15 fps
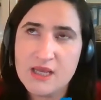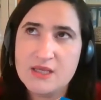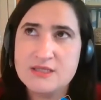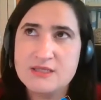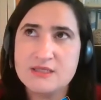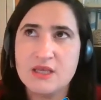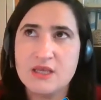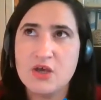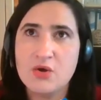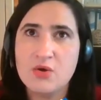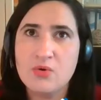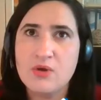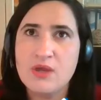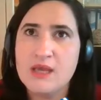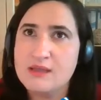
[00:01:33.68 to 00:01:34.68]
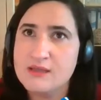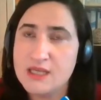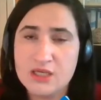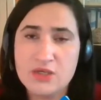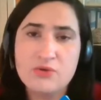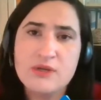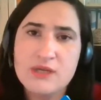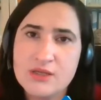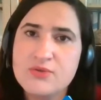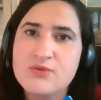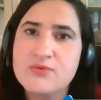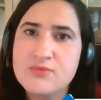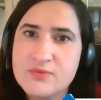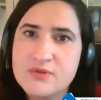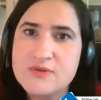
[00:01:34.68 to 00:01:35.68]
So they do need
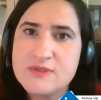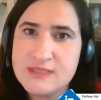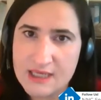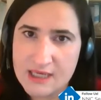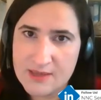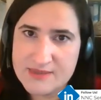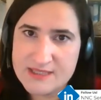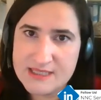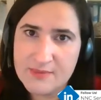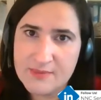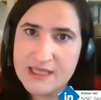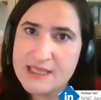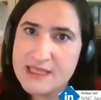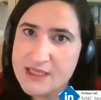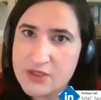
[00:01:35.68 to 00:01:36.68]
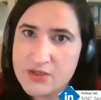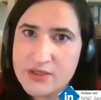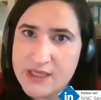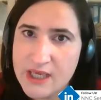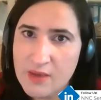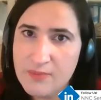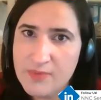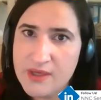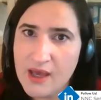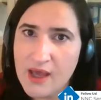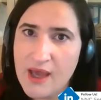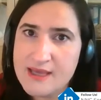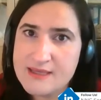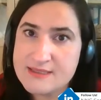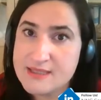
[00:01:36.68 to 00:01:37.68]
to set up some clear
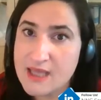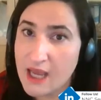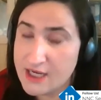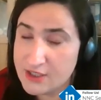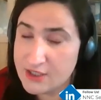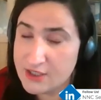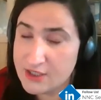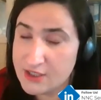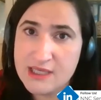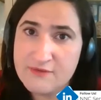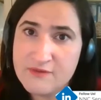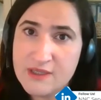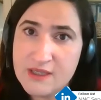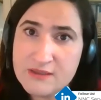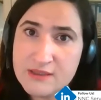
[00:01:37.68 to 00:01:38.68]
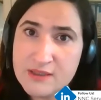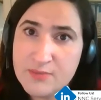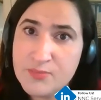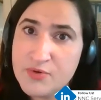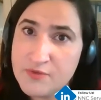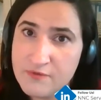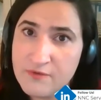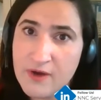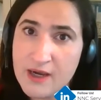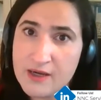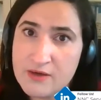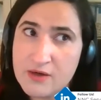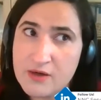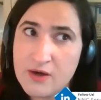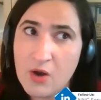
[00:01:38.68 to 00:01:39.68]
KPIs. I do believe that the
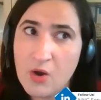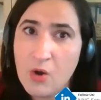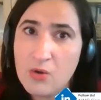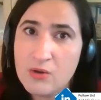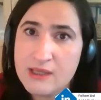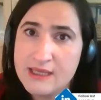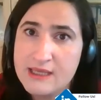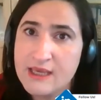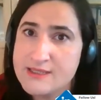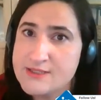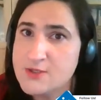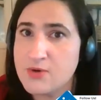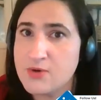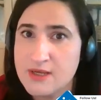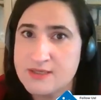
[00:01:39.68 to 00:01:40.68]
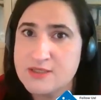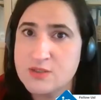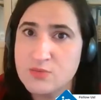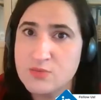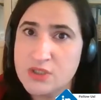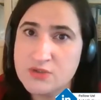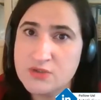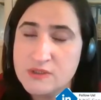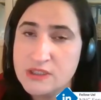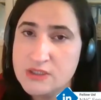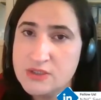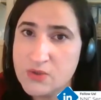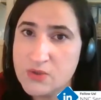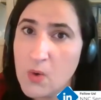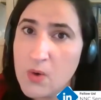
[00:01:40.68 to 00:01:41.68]
provider only gets your customer to the
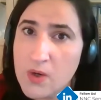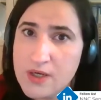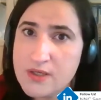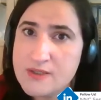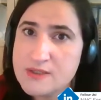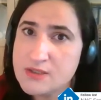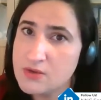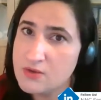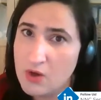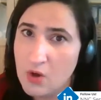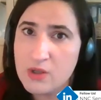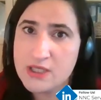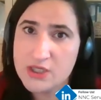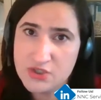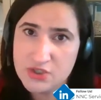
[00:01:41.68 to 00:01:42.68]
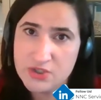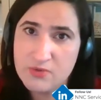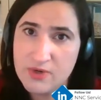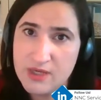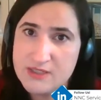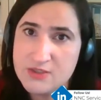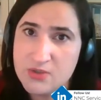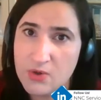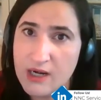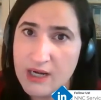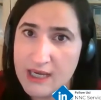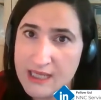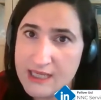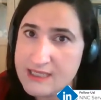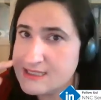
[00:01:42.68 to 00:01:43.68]
door, so only generates your
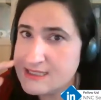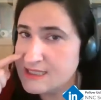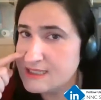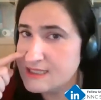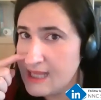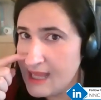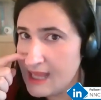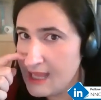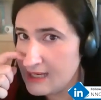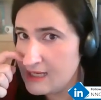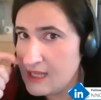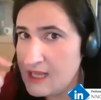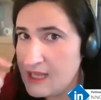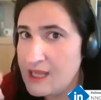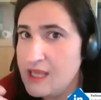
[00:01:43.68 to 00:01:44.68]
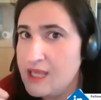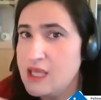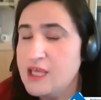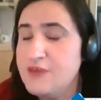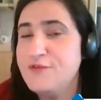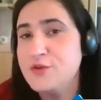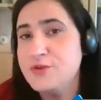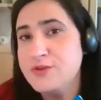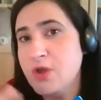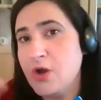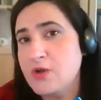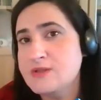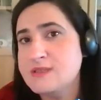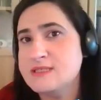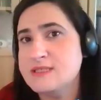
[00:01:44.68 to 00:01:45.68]
leads. Then if you
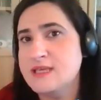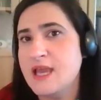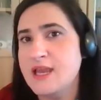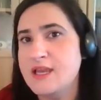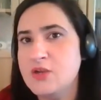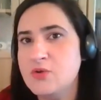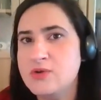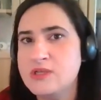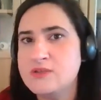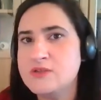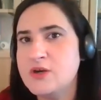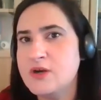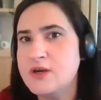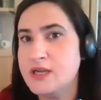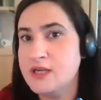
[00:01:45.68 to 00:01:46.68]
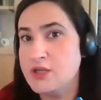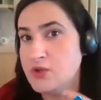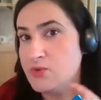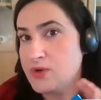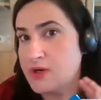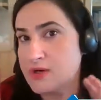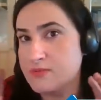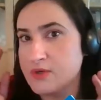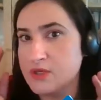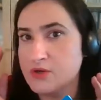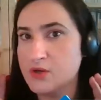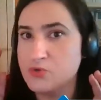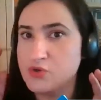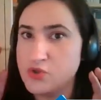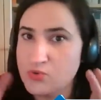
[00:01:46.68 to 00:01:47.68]
don't see any return and you are,
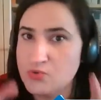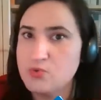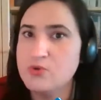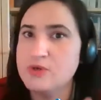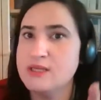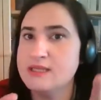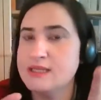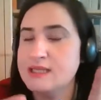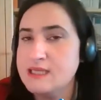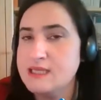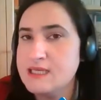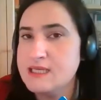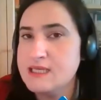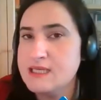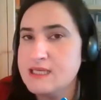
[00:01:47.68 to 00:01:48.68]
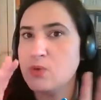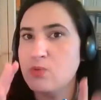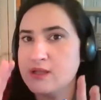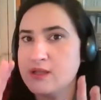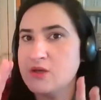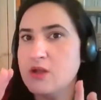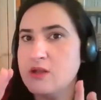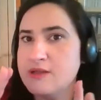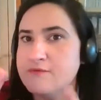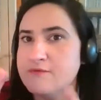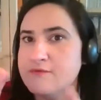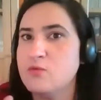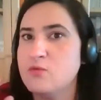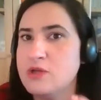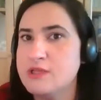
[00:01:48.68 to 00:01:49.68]
sure that the leads were well
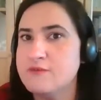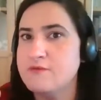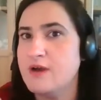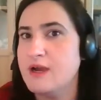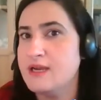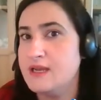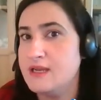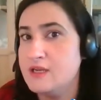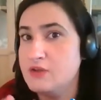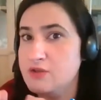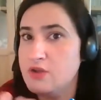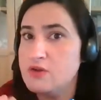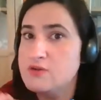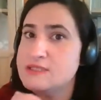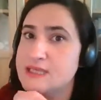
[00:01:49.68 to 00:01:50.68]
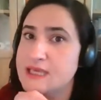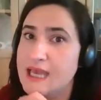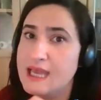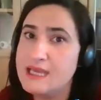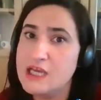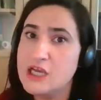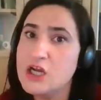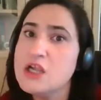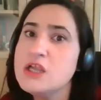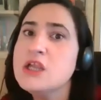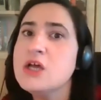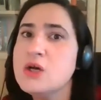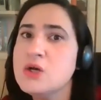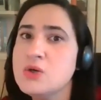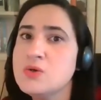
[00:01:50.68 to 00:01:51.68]
qualified and you don't see any
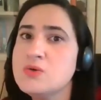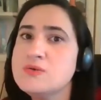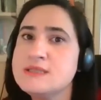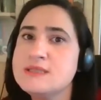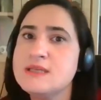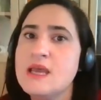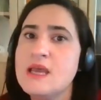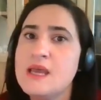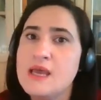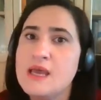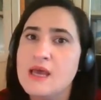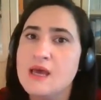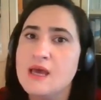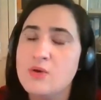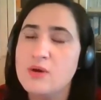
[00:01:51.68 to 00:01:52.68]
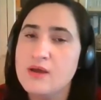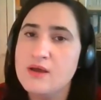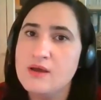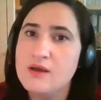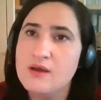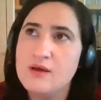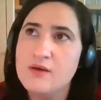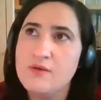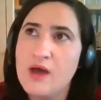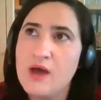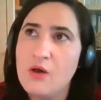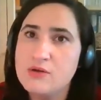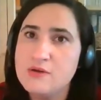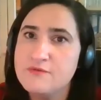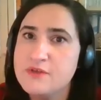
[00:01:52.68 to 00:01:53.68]
close
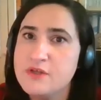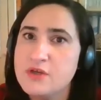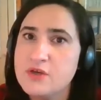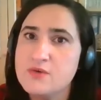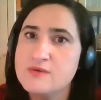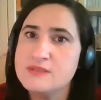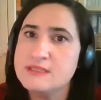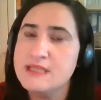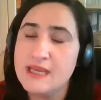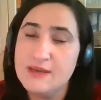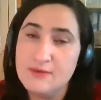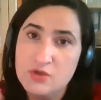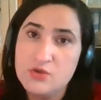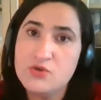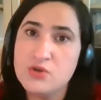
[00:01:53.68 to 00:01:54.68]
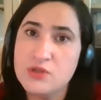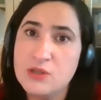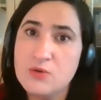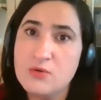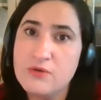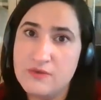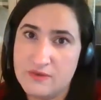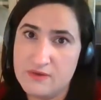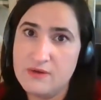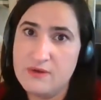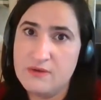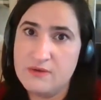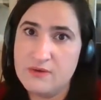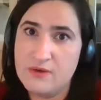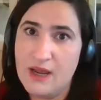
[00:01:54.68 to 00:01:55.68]
out of those, then you should look
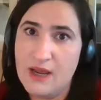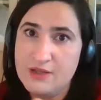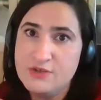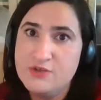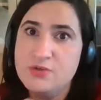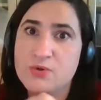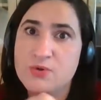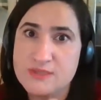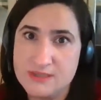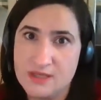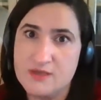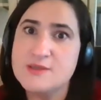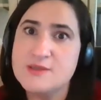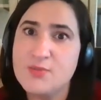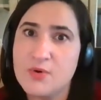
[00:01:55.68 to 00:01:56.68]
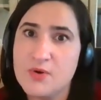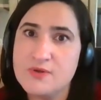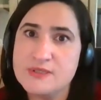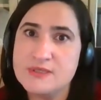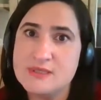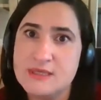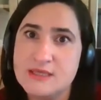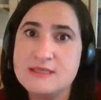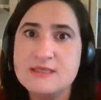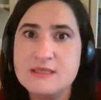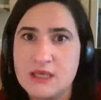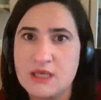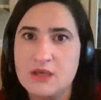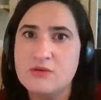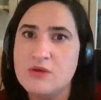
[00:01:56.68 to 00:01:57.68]
further at your sales process and
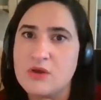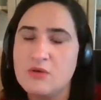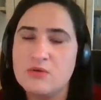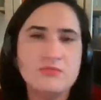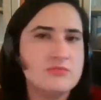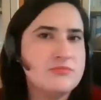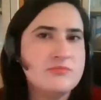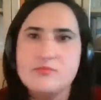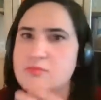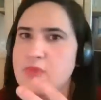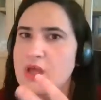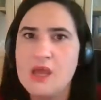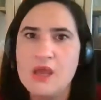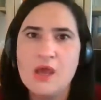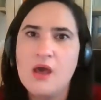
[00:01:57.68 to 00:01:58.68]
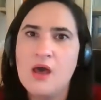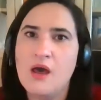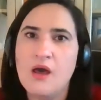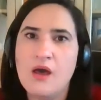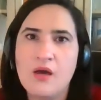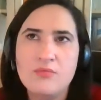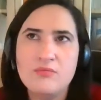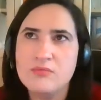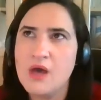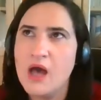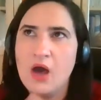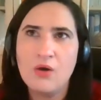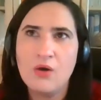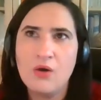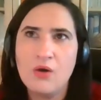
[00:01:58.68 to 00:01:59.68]
see, how